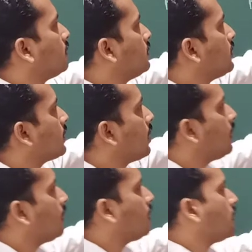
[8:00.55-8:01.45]
the
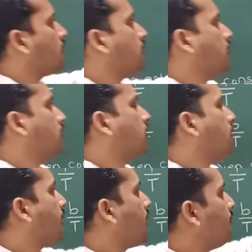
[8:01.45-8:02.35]
color
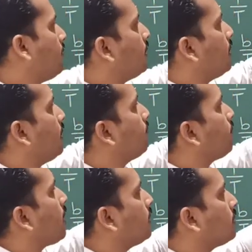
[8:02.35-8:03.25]
emitted by
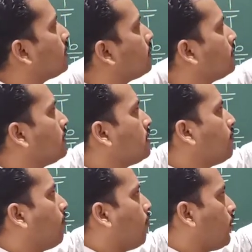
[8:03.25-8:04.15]
the
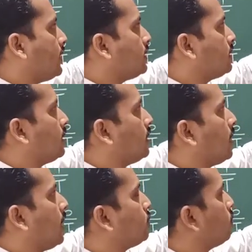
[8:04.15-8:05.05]
bodies,
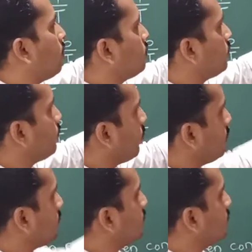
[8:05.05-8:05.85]
astrologer bodies,